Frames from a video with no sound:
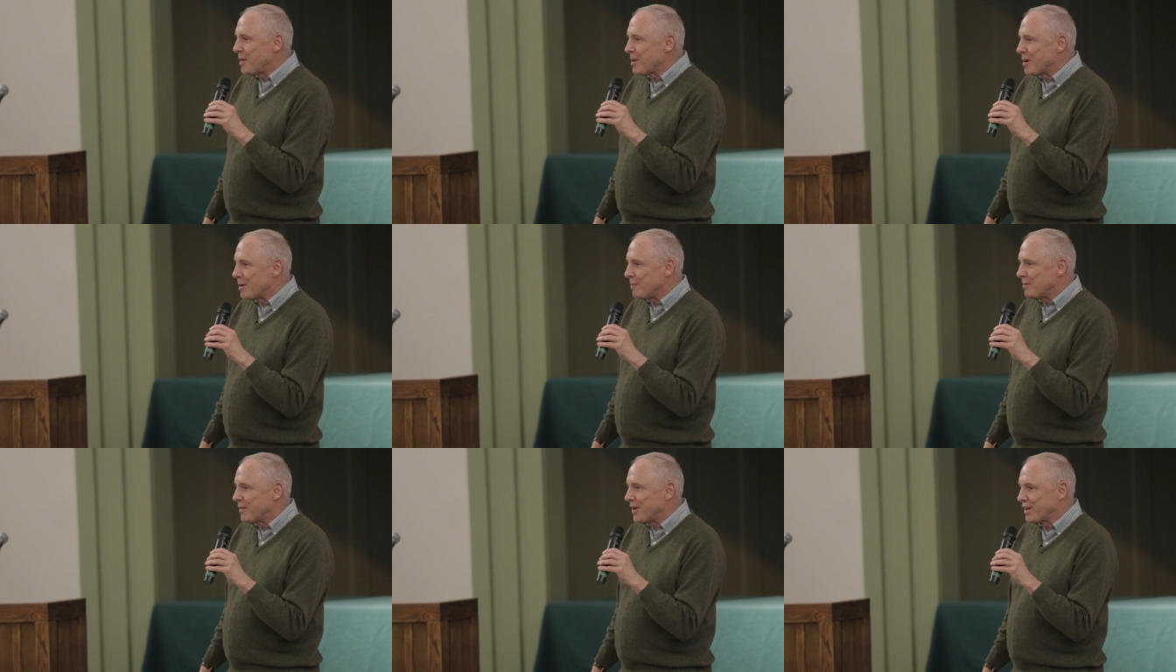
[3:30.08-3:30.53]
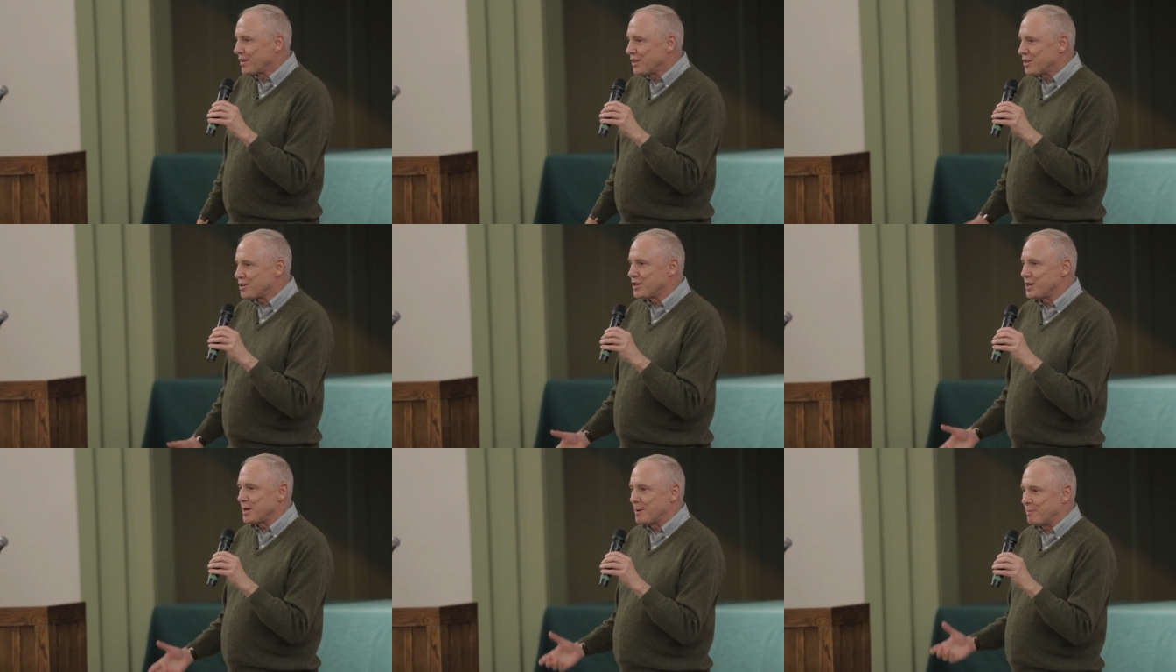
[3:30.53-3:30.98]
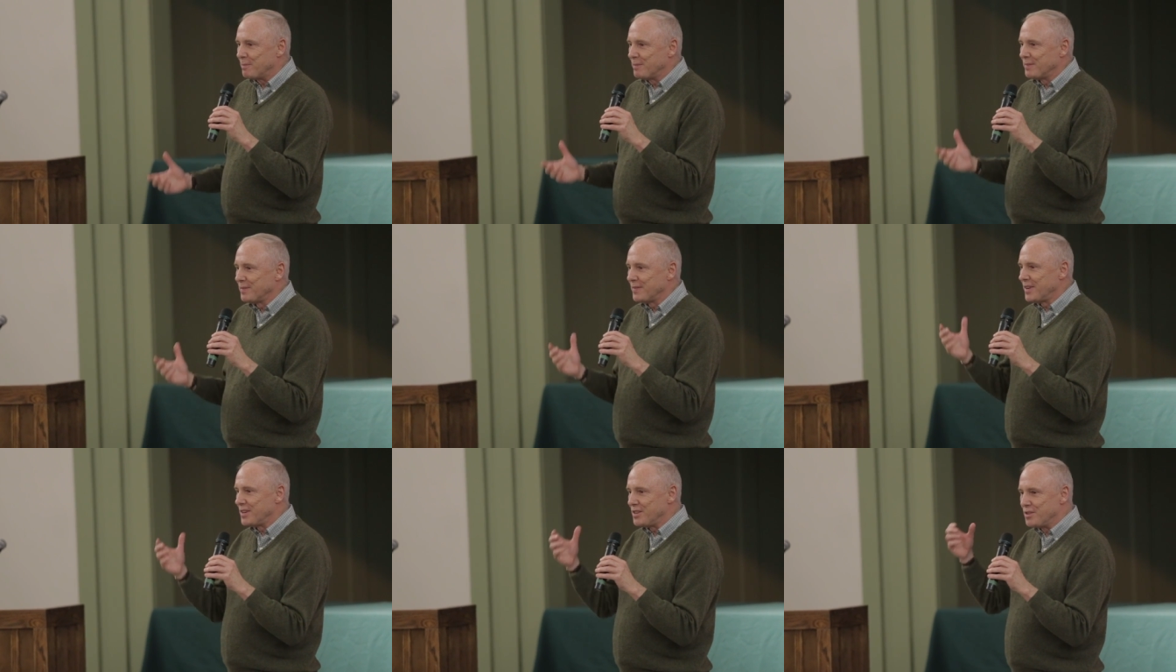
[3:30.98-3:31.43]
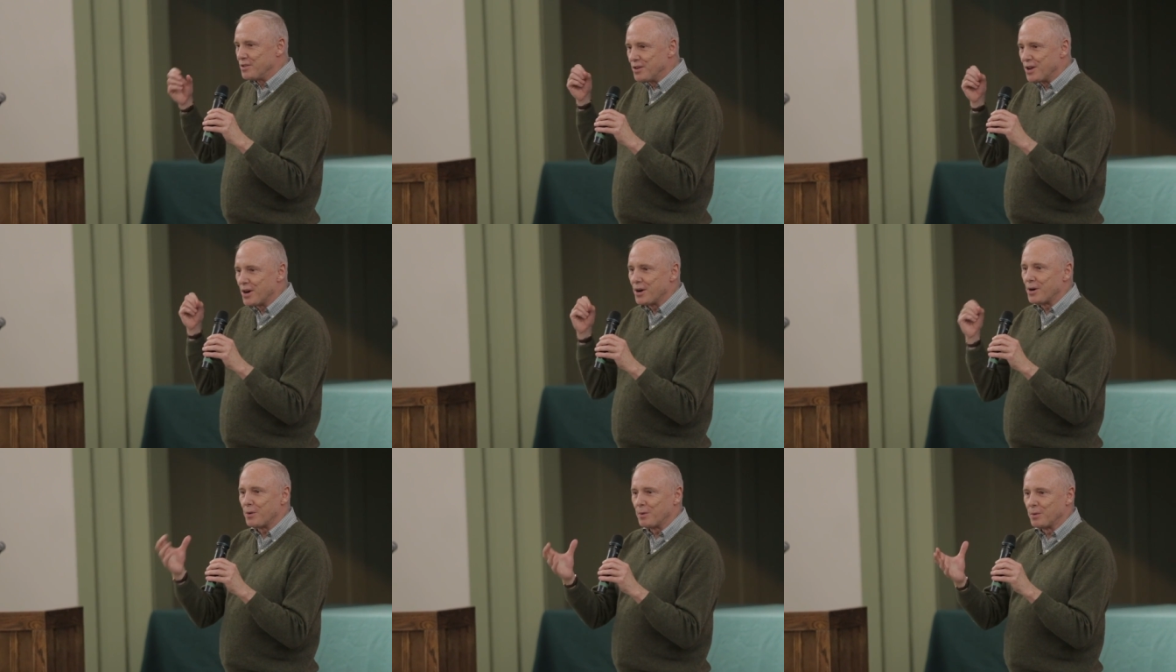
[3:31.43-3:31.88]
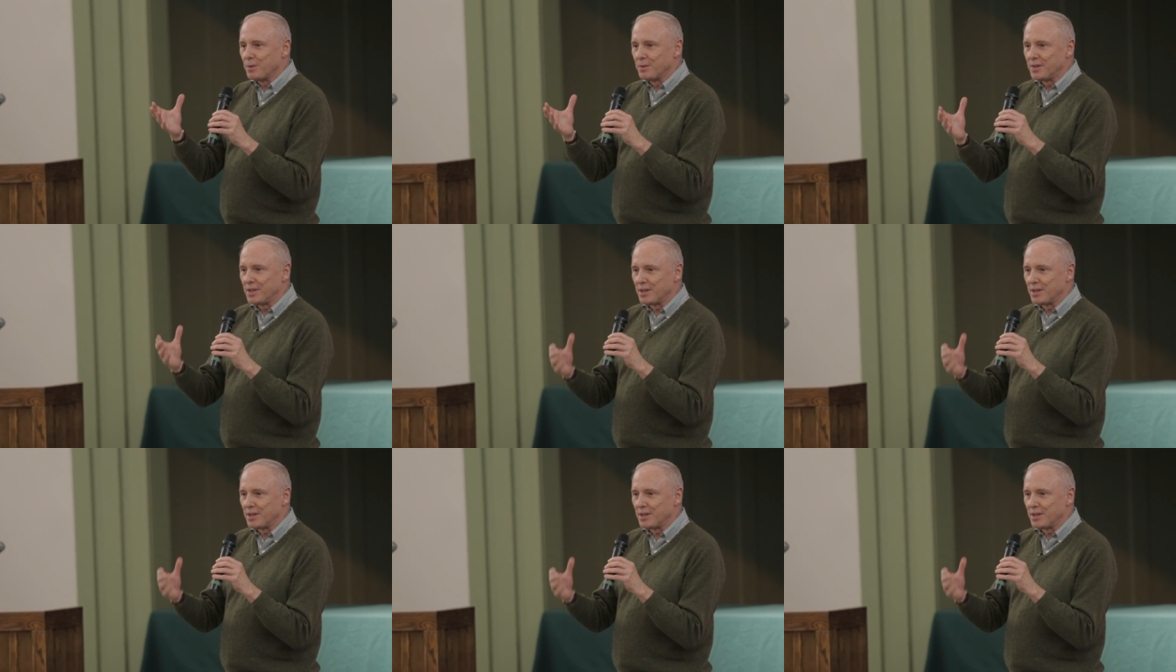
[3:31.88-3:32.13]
um, on the ship and you know,